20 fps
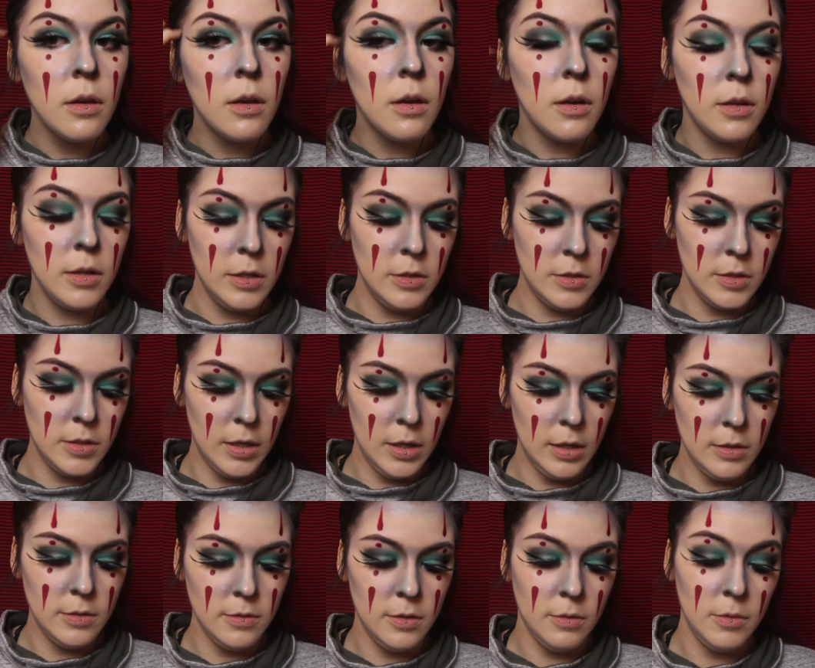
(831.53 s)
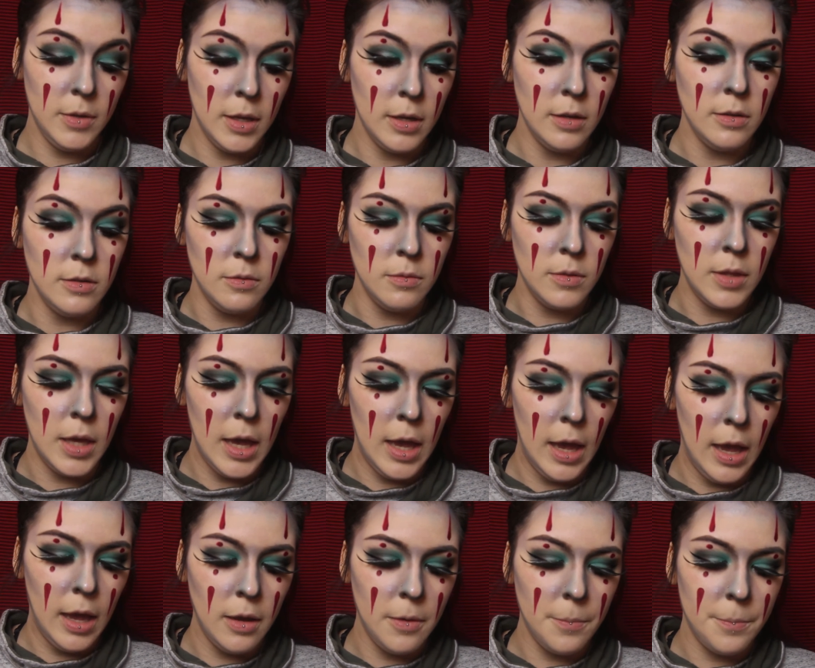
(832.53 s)
on each side, so now we gotta do
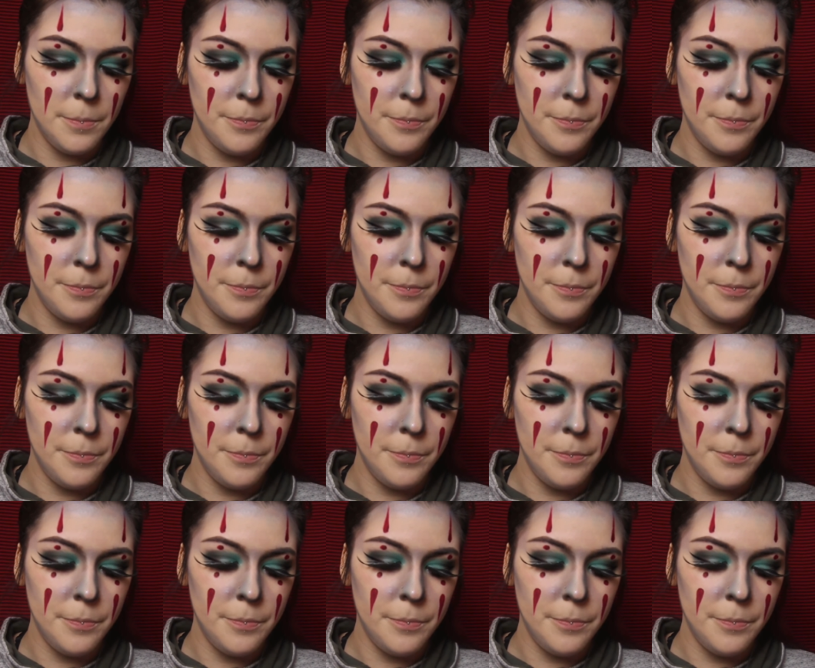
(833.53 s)
that.